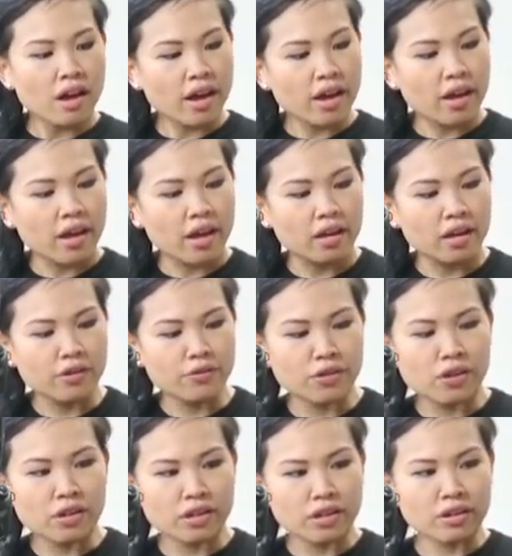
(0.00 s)
And
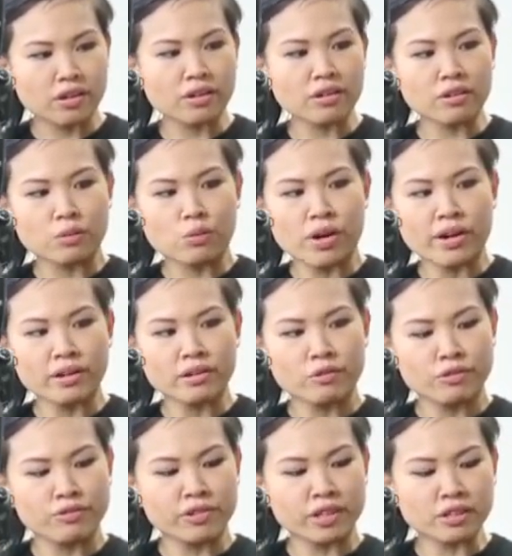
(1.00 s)
I've got here a white
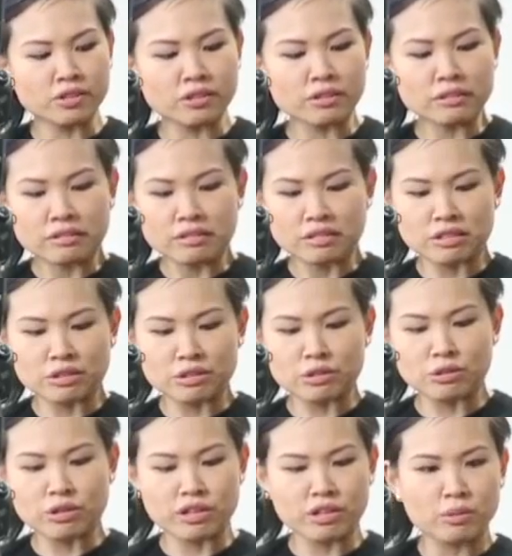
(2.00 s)
reflector
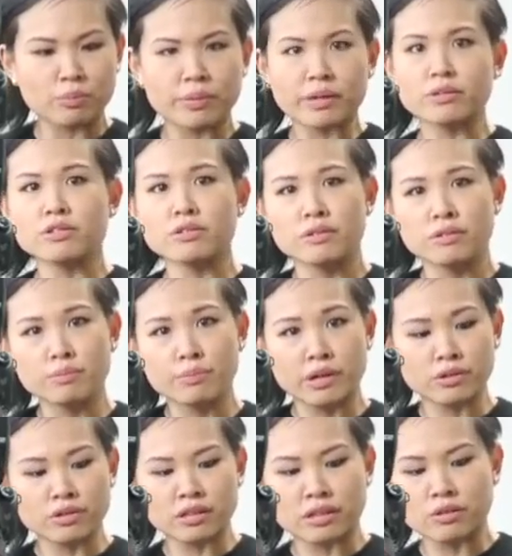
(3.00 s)
just to kind of bounce
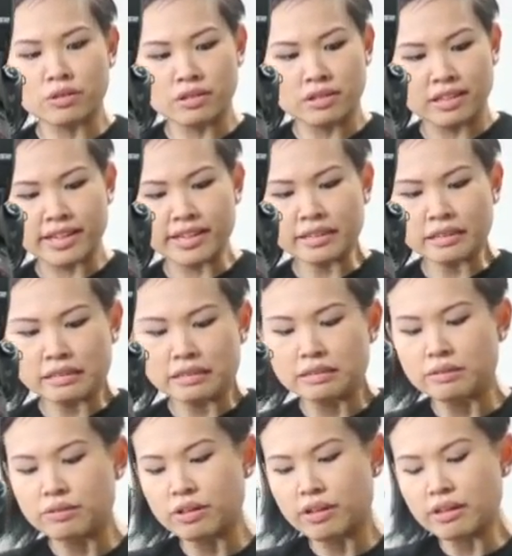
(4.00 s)
out the light.
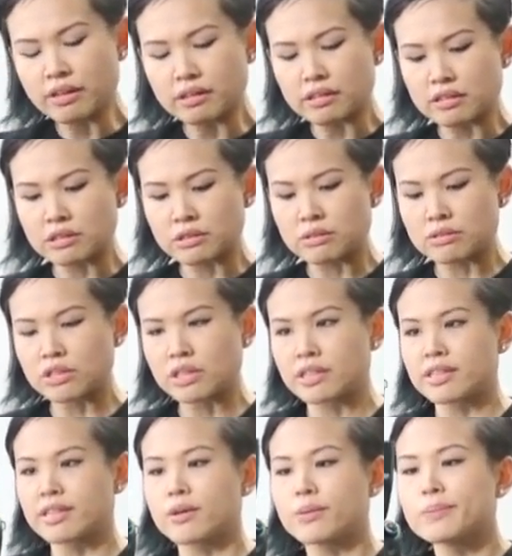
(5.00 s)
Okay, let's
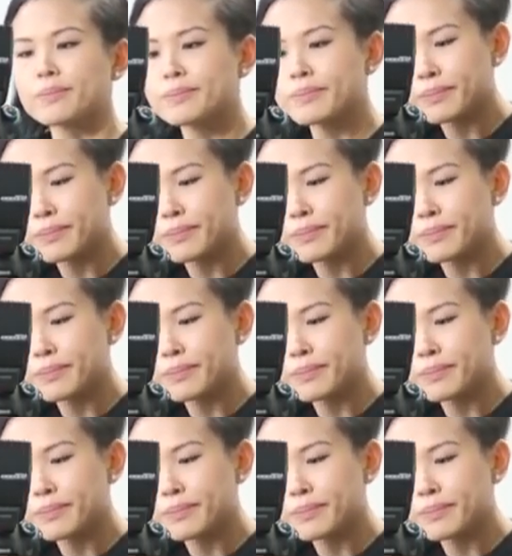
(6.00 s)
check it out.